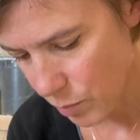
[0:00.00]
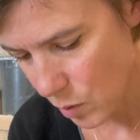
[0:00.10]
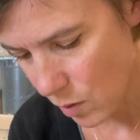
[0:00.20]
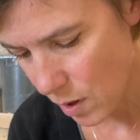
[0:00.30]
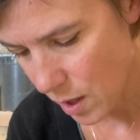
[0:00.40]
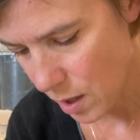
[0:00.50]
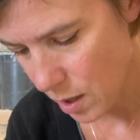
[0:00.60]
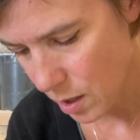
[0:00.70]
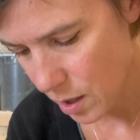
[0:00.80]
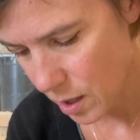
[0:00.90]
bowl.
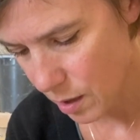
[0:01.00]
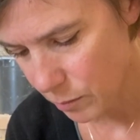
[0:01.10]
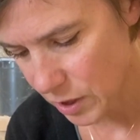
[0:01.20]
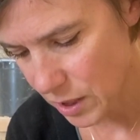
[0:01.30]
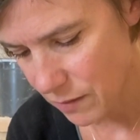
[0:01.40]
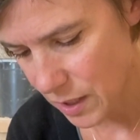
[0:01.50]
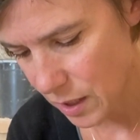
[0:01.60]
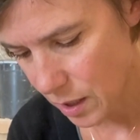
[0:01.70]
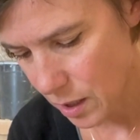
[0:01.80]
And I'm leaving